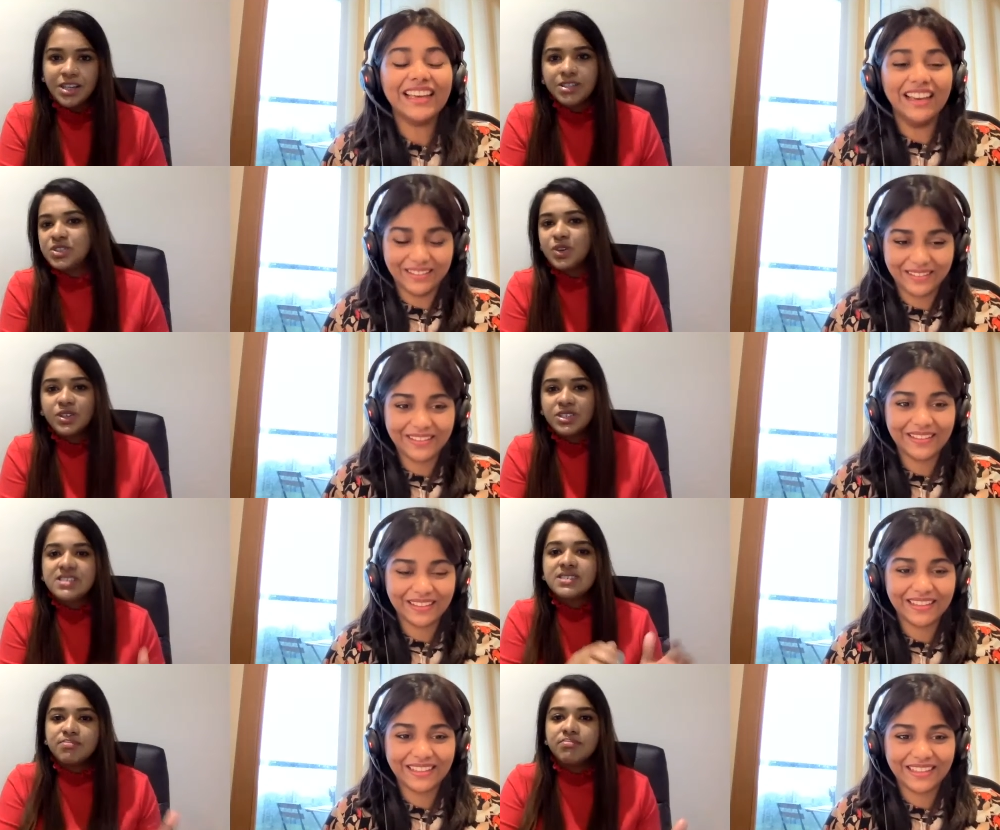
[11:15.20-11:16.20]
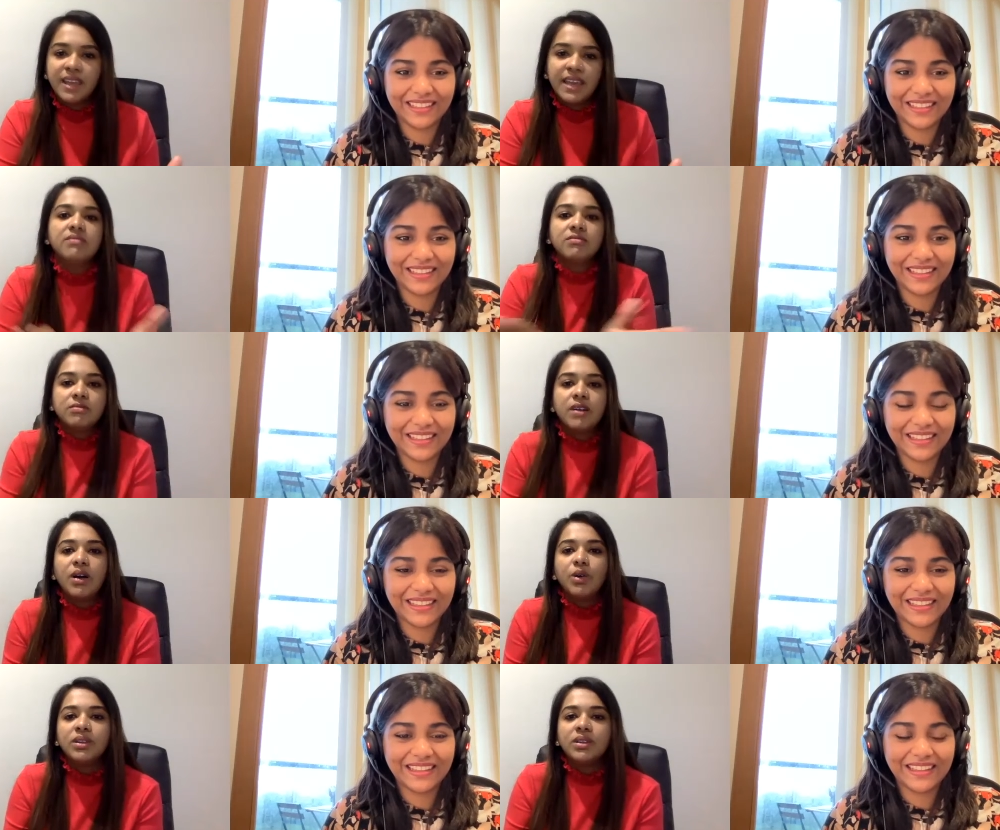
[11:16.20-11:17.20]
Speaker 1: yeah. so just like
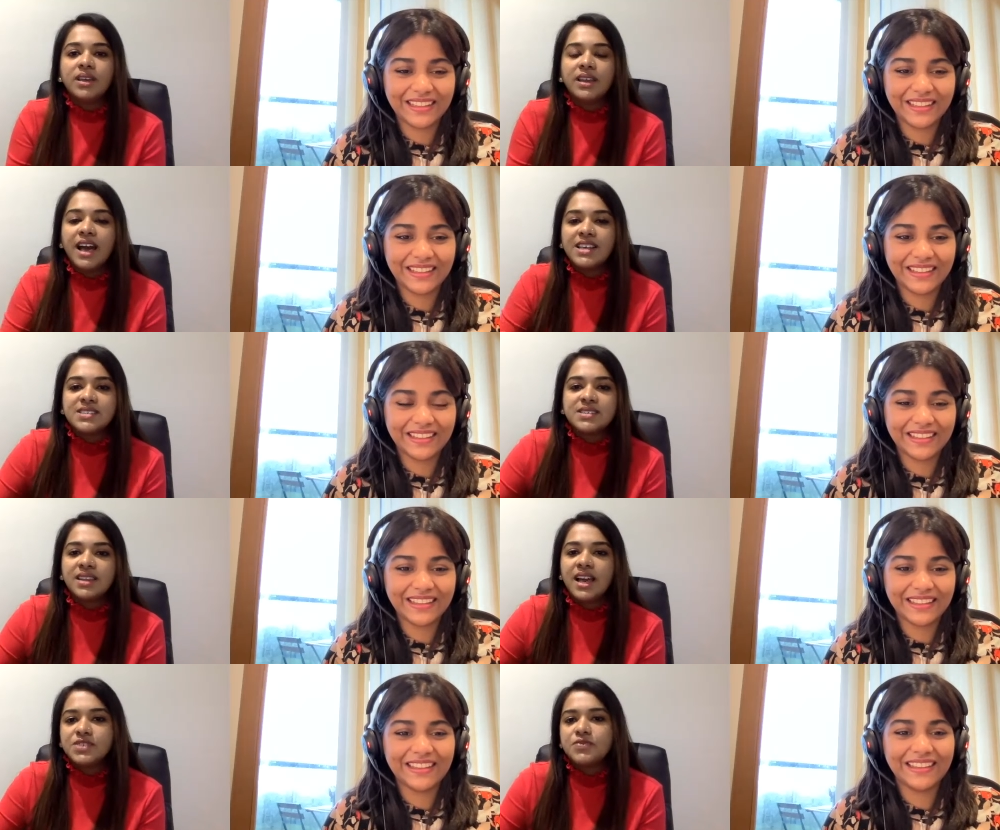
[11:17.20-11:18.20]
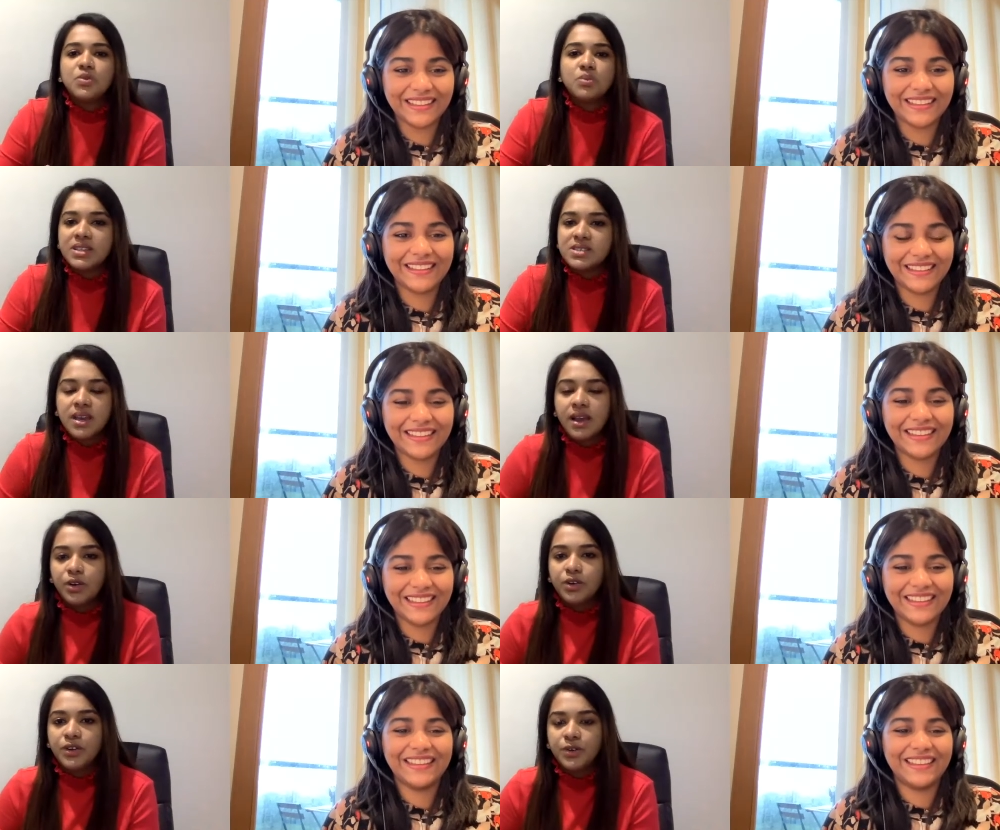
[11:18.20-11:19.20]
on the last last few months uh,
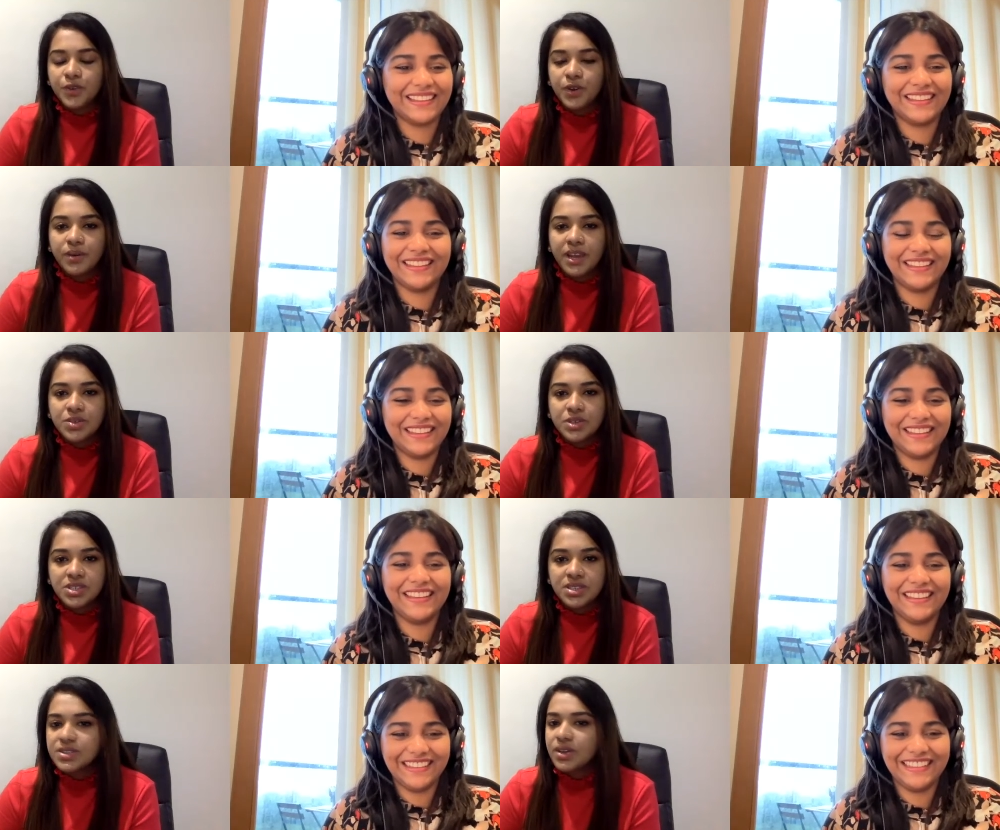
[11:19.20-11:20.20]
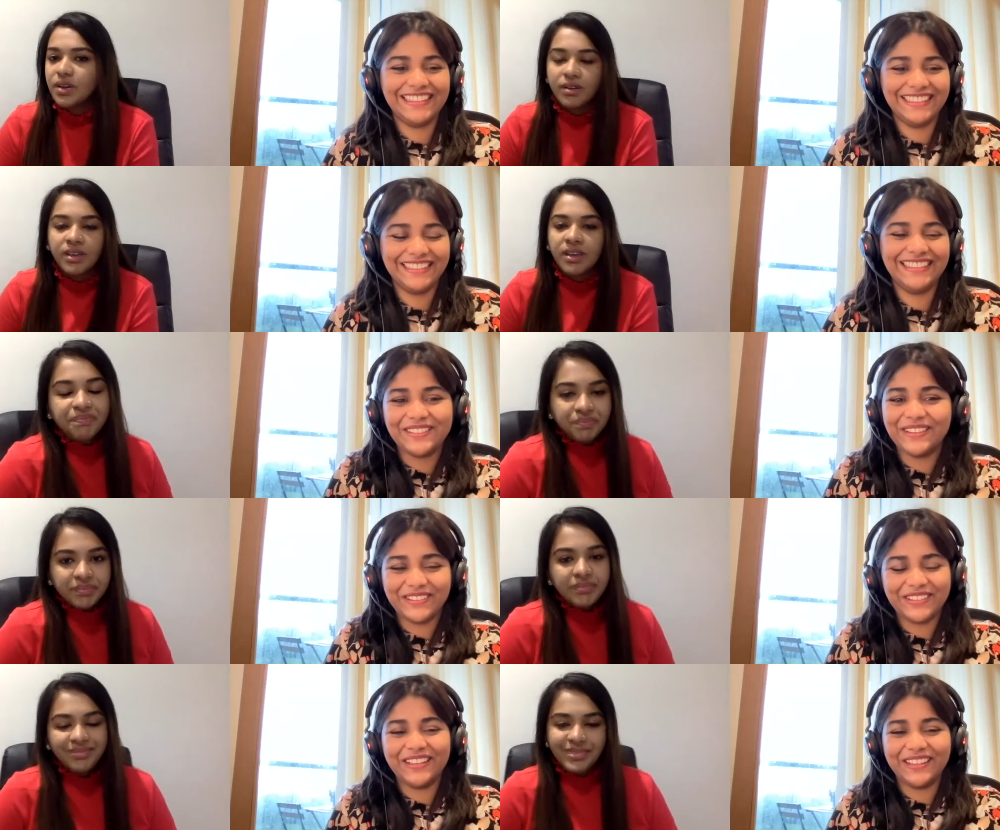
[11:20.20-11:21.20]
of your graduation so
Speaker 2: so
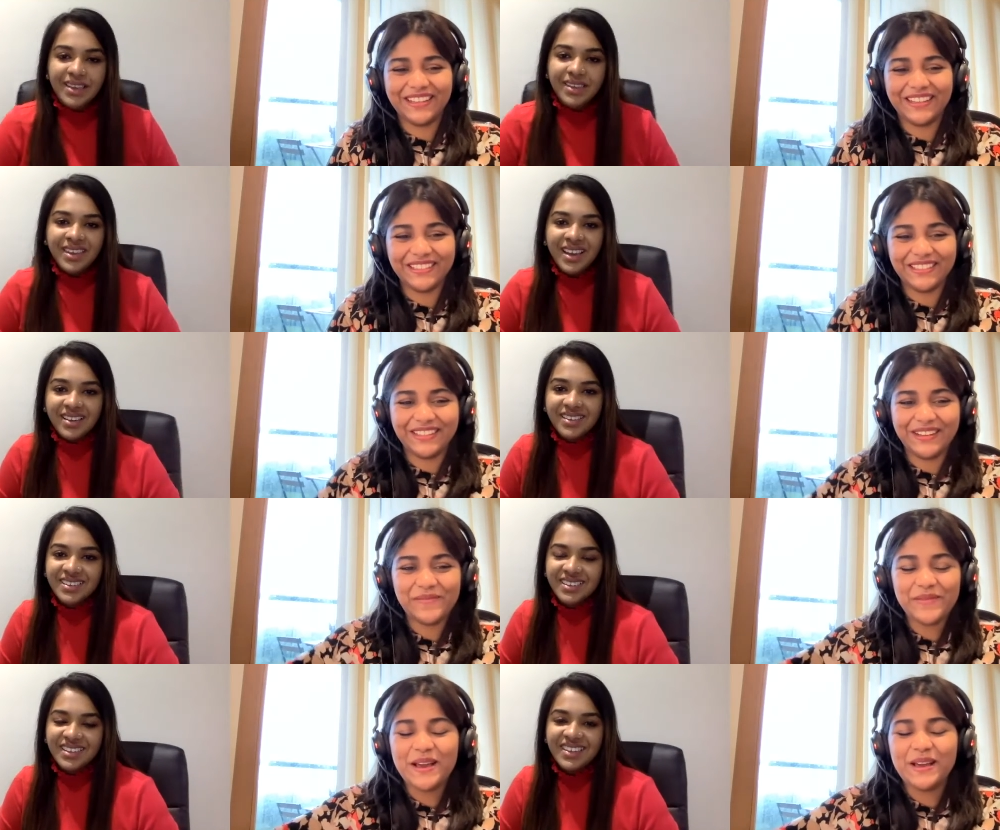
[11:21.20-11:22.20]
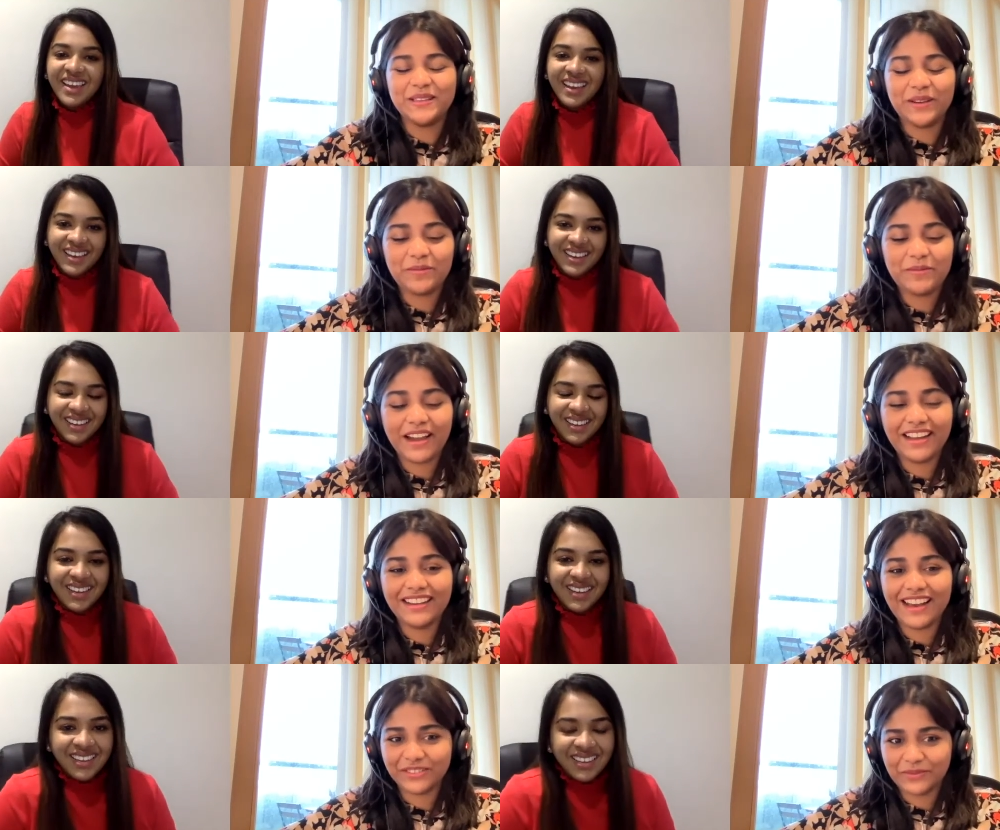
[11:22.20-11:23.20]
good to hear that, Chechi. So my
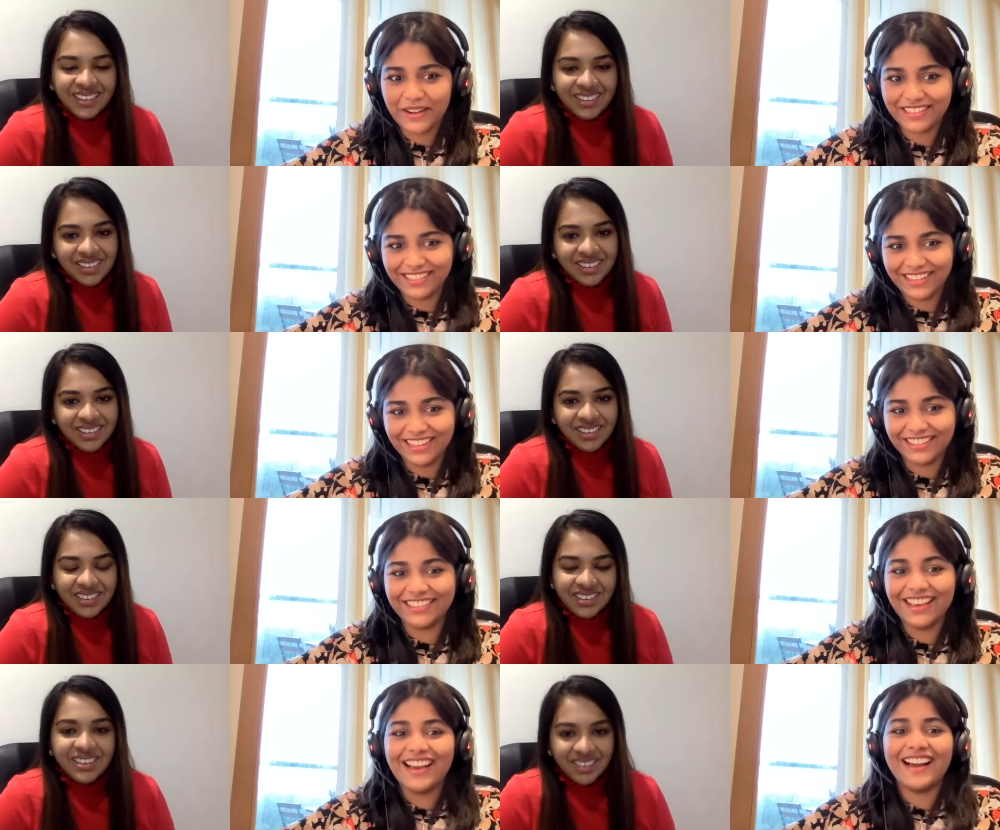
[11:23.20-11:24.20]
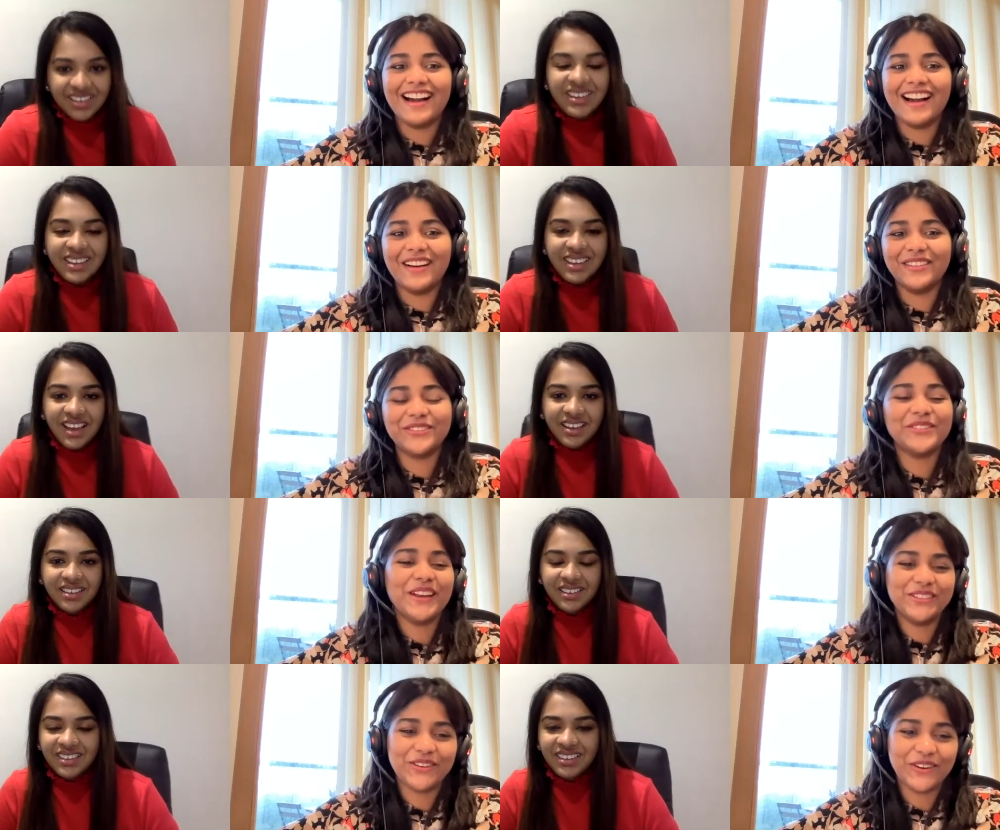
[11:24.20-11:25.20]
last question is, uh, do you
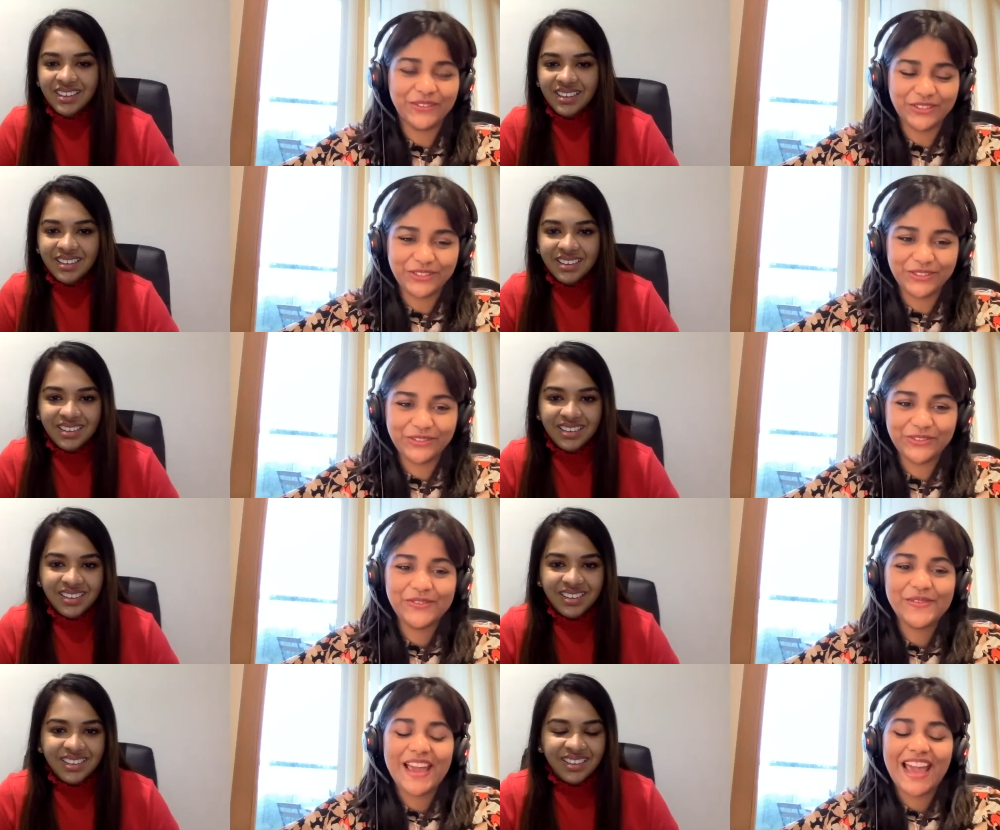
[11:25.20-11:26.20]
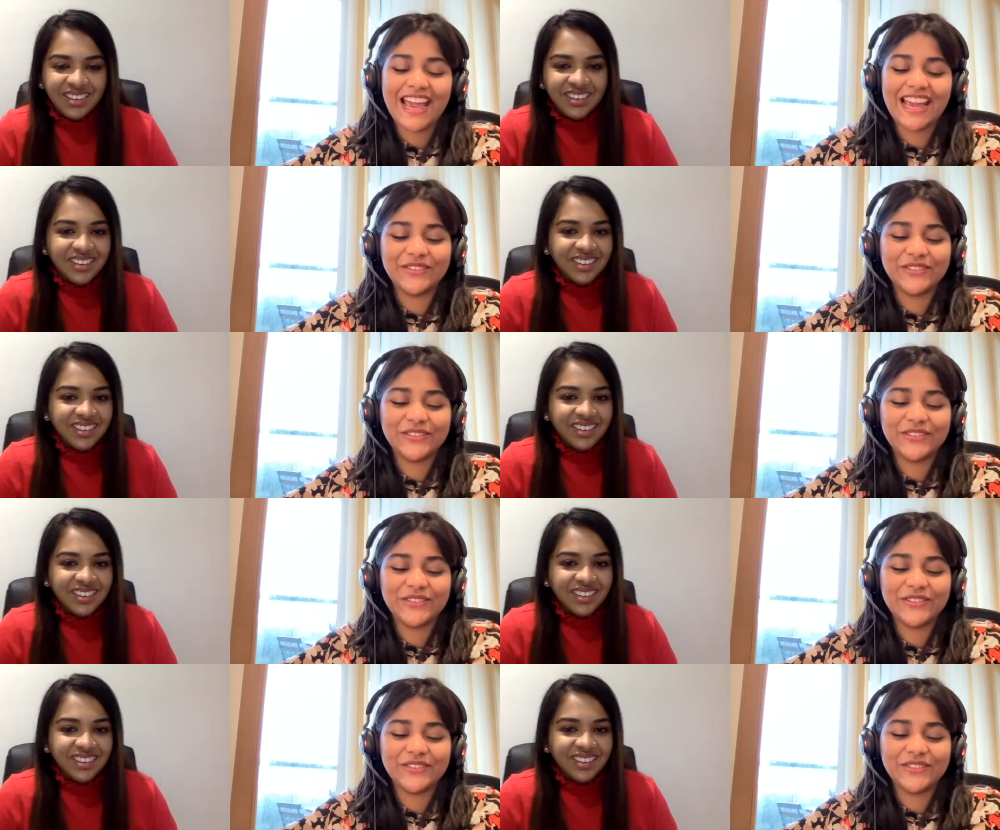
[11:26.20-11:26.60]
enjoy what you do? And